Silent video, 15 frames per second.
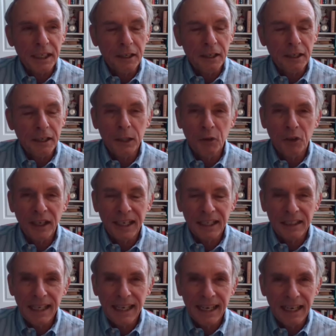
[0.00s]
if we were in
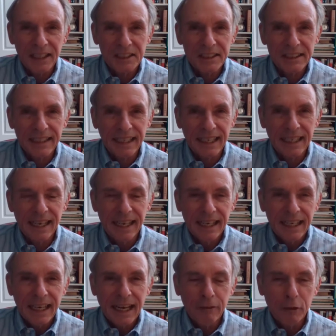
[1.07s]
class, then
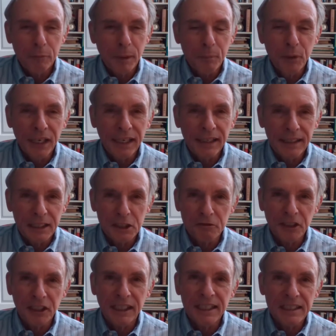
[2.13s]
I would be putting these
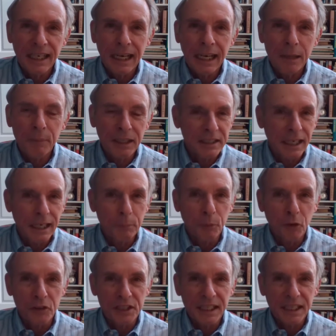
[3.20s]
very same
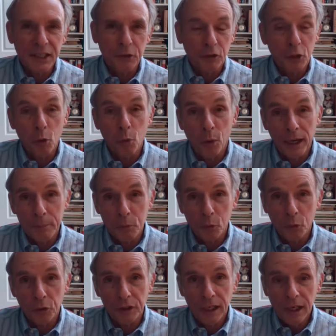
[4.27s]
examples either on the
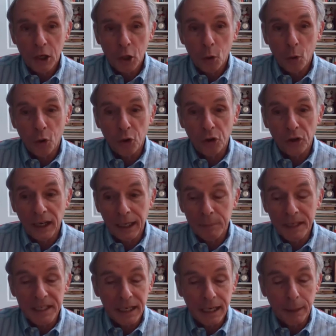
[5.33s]
whiteboard or I'd
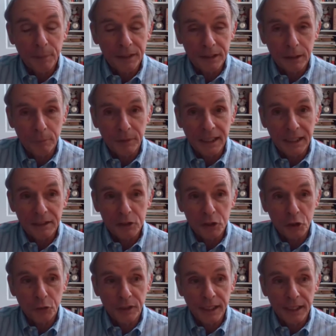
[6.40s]
be typing them
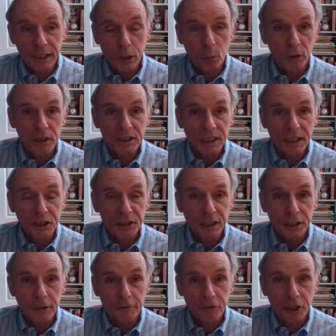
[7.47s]
into the workstation
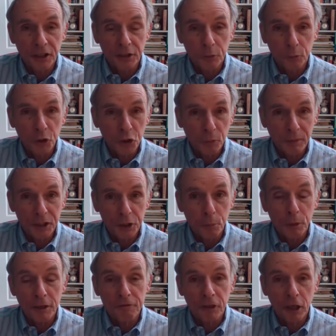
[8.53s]
at the front of the room and
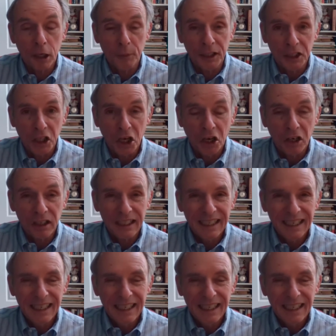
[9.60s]
you'd be following along.